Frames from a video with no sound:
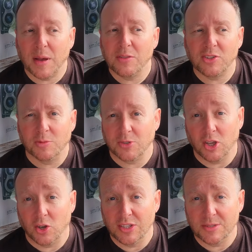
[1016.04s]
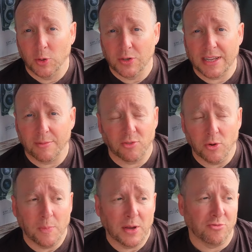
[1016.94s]
Both jobs that I got this morning come
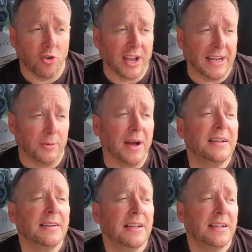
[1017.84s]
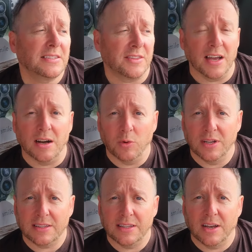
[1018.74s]
through are both wrong anyway. So the
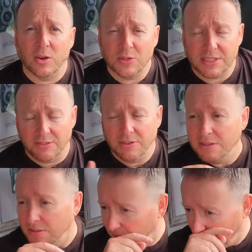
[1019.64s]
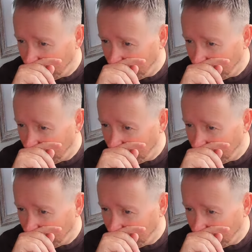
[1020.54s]
artwork that I was given